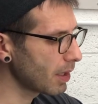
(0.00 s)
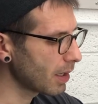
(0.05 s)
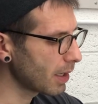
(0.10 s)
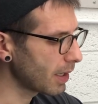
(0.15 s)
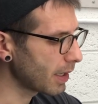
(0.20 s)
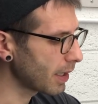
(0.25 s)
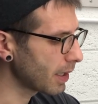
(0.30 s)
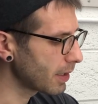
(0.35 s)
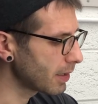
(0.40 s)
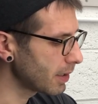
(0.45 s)

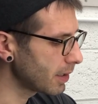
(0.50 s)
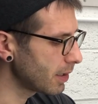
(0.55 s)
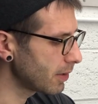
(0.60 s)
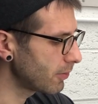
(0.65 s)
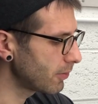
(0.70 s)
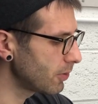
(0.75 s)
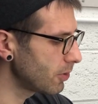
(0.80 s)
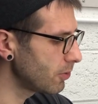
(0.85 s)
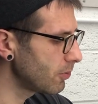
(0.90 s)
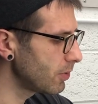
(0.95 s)
And
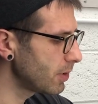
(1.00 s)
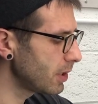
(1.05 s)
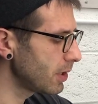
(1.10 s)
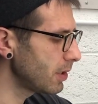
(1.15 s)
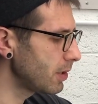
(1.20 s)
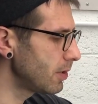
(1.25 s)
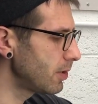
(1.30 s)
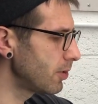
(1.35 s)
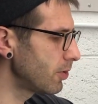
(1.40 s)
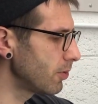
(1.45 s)
if you
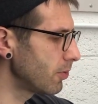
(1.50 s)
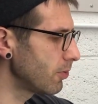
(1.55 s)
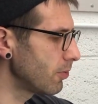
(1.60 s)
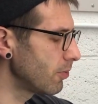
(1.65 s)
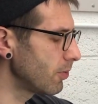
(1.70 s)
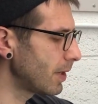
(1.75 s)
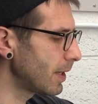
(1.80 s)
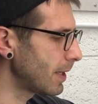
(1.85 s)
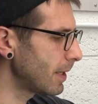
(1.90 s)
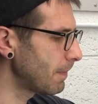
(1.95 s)
need
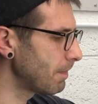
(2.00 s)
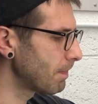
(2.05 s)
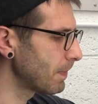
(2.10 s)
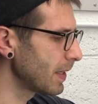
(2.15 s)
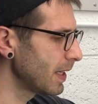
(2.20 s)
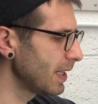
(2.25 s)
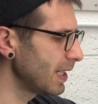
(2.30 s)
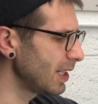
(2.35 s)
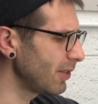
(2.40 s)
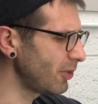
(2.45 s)
to
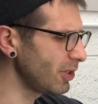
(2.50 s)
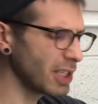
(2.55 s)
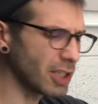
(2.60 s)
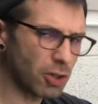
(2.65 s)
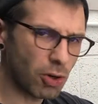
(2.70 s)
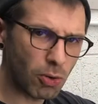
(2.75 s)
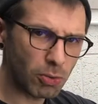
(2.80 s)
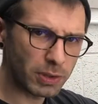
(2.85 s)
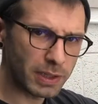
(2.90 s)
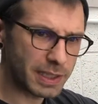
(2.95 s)

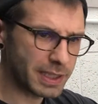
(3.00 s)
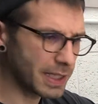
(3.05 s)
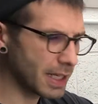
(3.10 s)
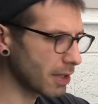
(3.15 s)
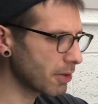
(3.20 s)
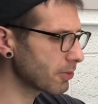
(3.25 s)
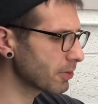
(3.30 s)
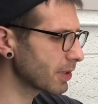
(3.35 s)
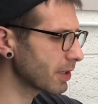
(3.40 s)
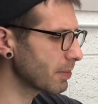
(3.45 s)
hold it
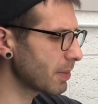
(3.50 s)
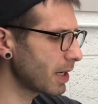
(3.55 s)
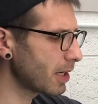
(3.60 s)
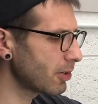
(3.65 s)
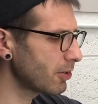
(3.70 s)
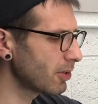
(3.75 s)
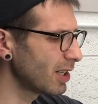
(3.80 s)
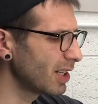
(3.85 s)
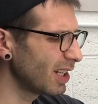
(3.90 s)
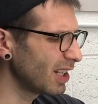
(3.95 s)
together
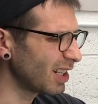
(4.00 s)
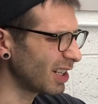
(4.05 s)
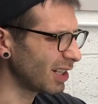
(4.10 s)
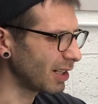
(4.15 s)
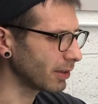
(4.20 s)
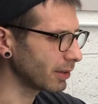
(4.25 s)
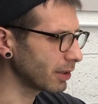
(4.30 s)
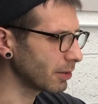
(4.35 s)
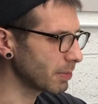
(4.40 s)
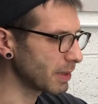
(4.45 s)
somehow, a
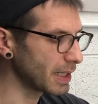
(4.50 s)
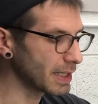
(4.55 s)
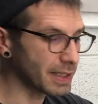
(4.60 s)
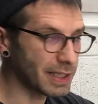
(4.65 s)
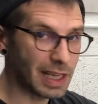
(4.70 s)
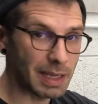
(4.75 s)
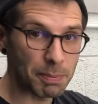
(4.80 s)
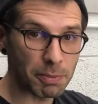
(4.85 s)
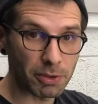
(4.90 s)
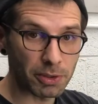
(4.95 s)
little bit of
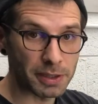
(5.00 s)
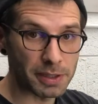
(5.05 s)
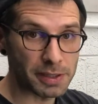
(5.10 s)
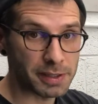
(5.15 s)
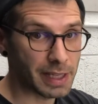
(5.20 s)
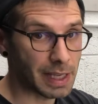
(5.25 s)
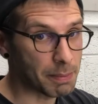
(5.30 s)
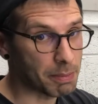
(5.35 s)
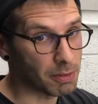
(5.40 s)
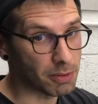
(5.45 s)
tape or a
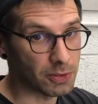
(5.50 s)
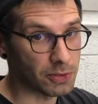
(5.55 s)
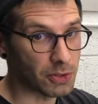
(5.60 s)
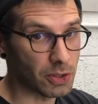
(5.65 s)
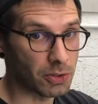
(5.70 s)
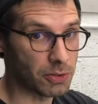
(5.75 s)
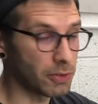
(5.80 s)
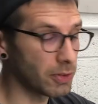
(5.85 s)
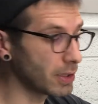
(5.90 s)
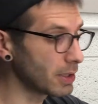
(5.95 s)
staple is
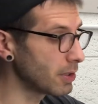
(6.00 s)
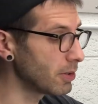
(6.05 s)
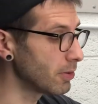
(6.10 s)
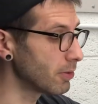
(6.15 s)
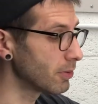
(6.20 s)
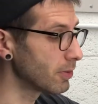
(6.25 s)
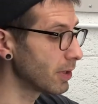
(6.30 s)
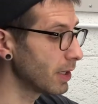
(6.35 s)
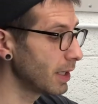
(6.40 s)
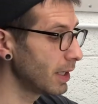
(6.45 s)
all you can
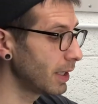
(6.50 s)
use.